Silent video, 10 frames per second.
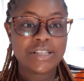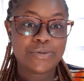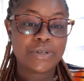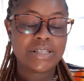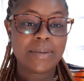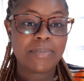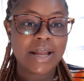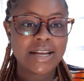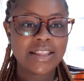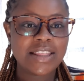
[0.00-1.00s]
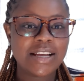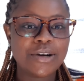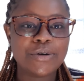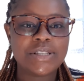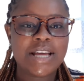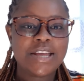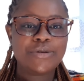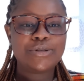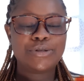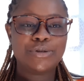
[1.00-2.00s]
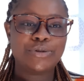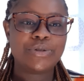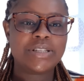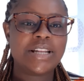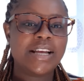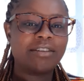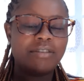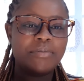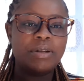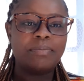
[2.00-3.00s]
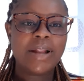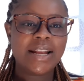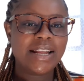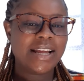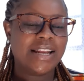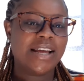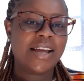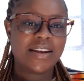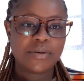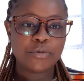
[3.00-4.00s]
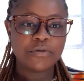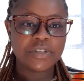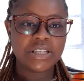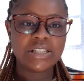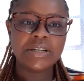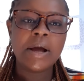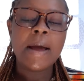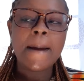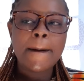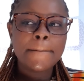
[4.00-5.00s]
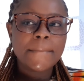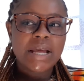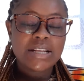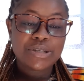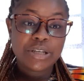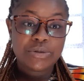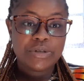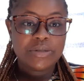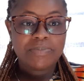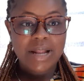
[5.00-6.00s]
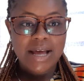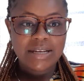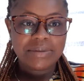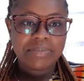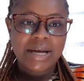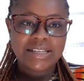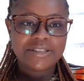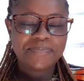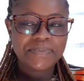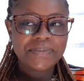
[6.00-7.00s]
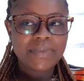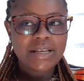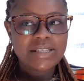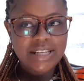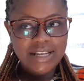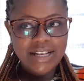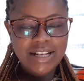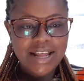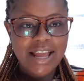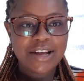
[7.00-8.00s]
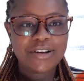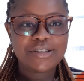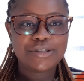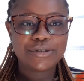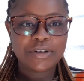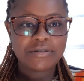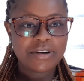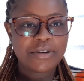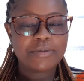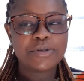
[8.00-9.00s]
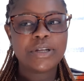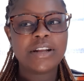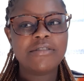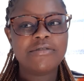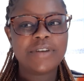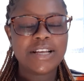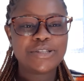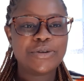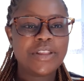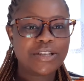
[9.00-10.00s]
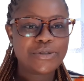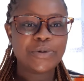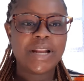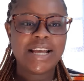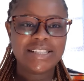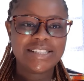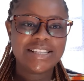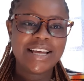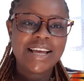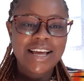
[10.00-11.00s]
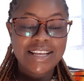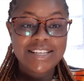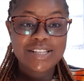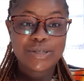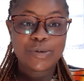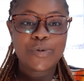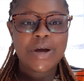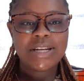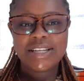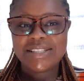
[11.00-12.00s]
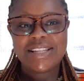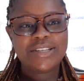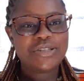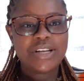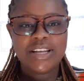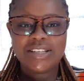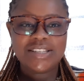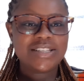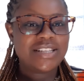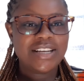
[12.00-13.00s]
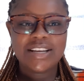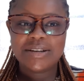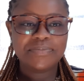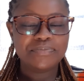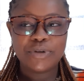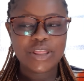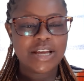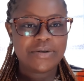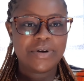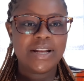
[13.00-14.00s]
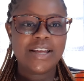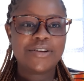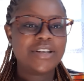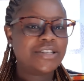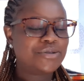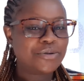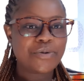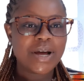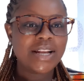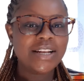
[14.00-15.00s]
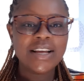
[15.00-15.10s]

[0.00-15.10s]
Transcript: was a planned thing, because I used to use like family planning and I had removed it. So it was planned, but still I got so overwhelmed when I saw the 2 lines. I just took one test actually. I didn't take more than one. I only took one